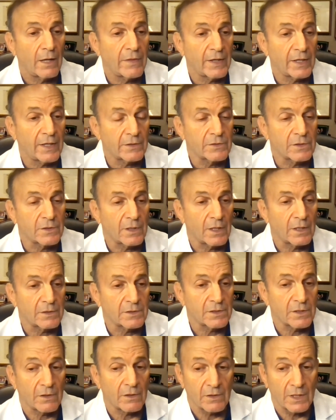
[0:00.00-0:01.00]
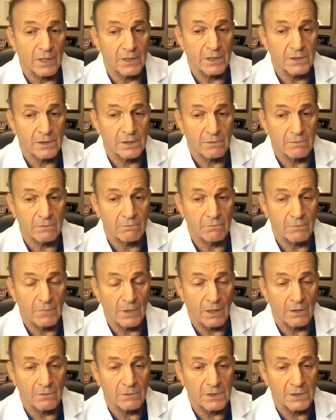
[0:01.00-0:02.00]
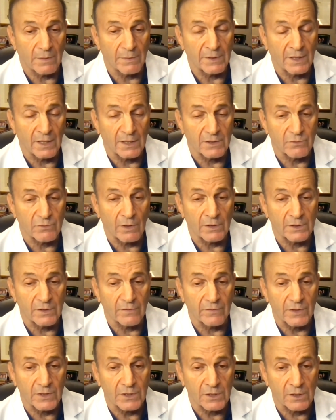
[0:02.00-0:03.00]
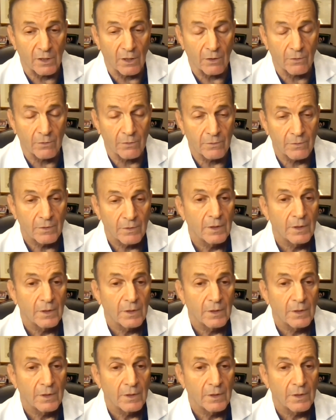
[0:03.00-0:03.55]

think it's something that's relatively slow.